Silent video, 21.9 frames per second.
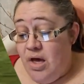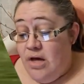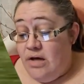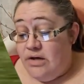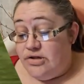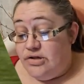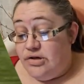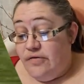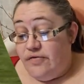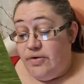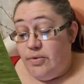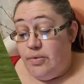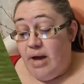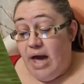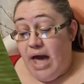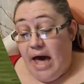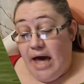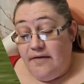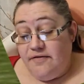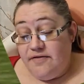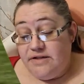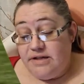So if you
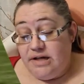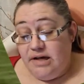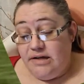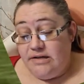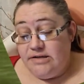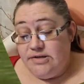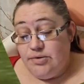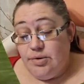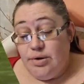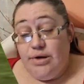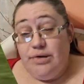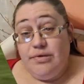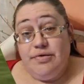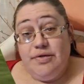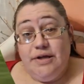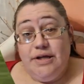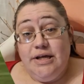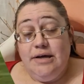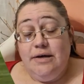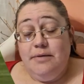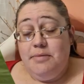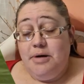have ducks or you're
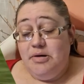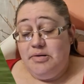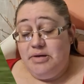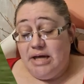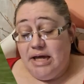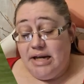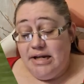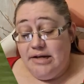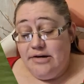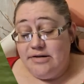thinking about getting